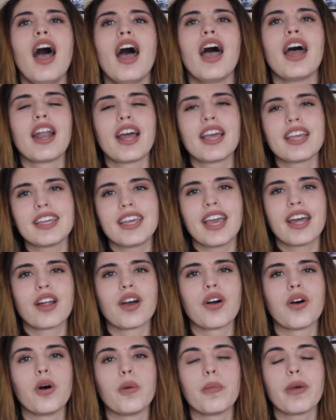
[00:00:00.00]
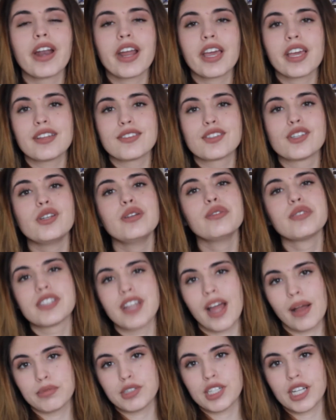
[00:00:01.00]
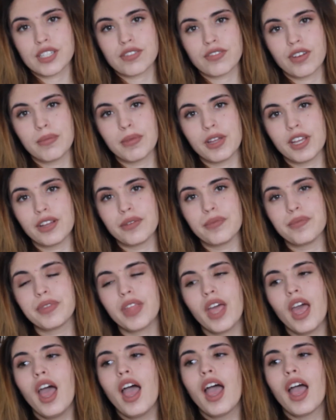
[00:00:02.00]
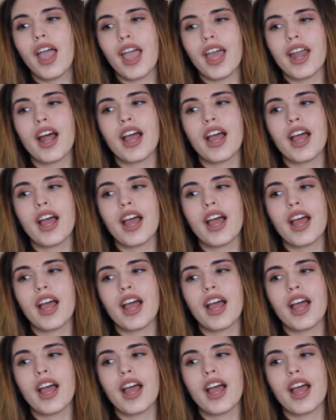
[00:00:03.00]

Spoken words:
And I get home and I get 2 Snapchats from him. And